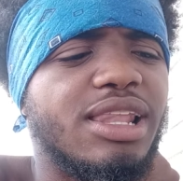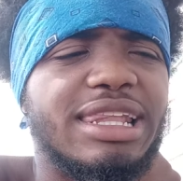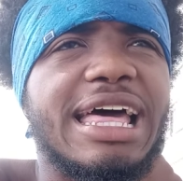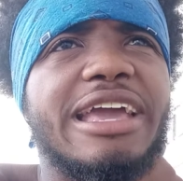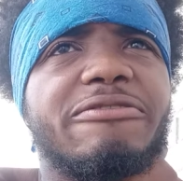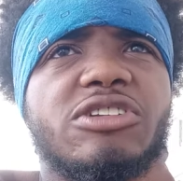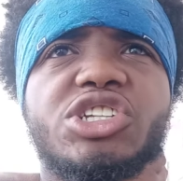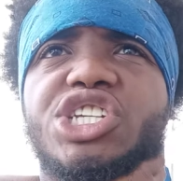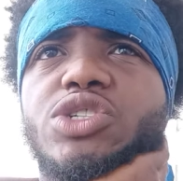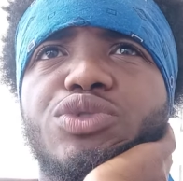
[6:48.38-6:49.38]
life
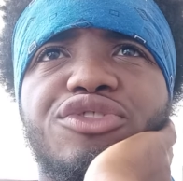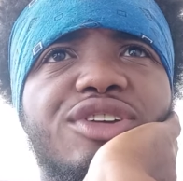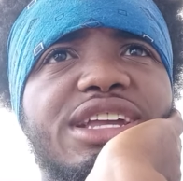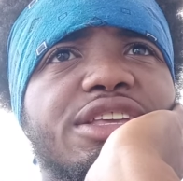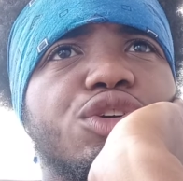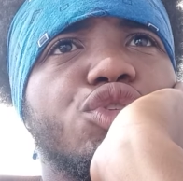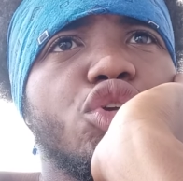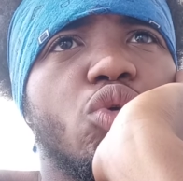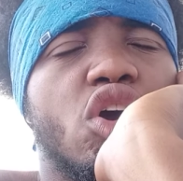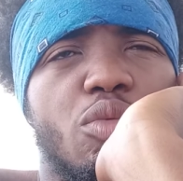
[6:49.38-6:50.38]
is just reflecting who
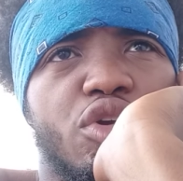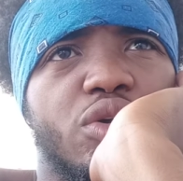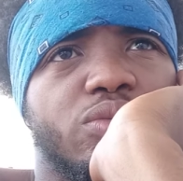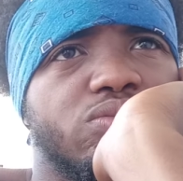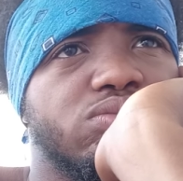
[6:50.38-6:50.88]
you are, bro.